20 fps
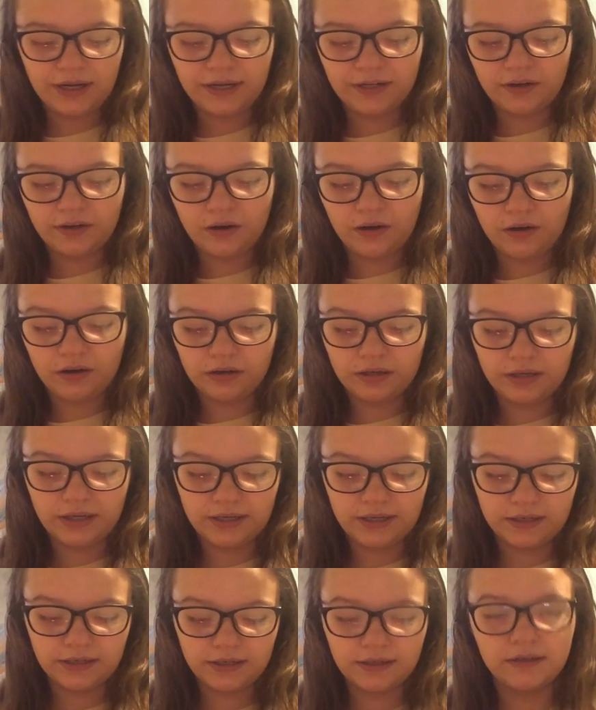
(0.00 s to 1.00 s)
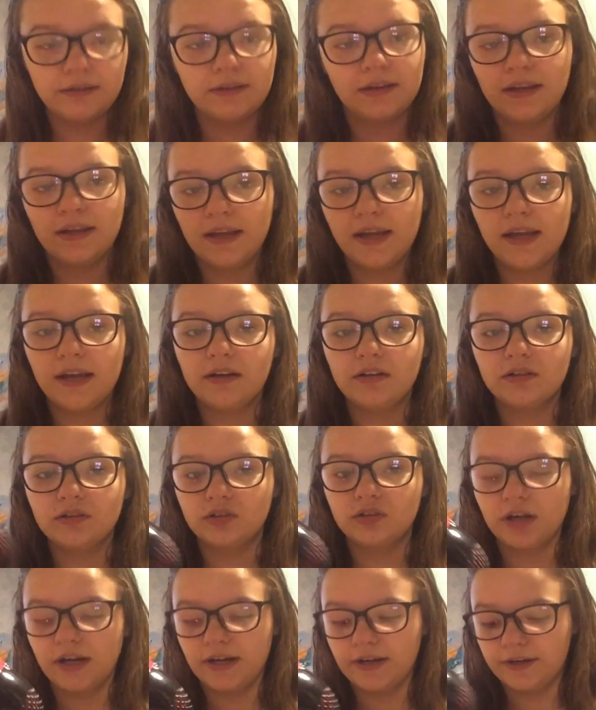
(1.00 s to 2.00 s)
Iconic hair
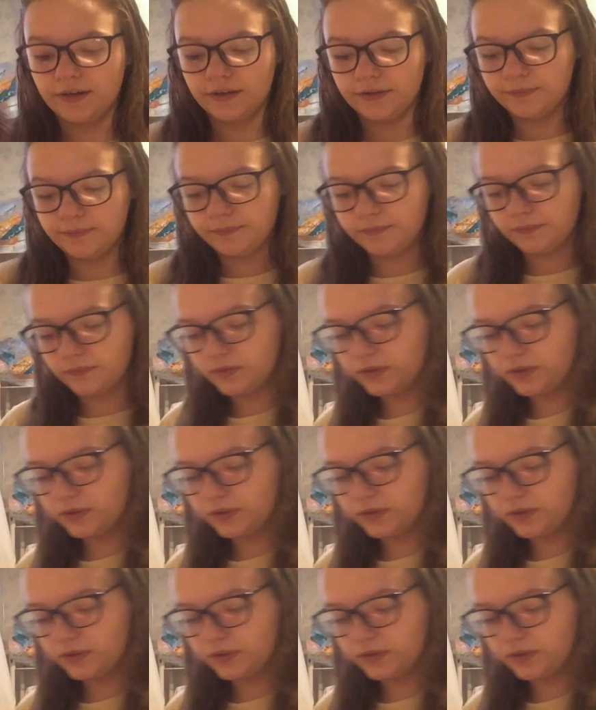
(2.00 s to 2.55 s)
dryer.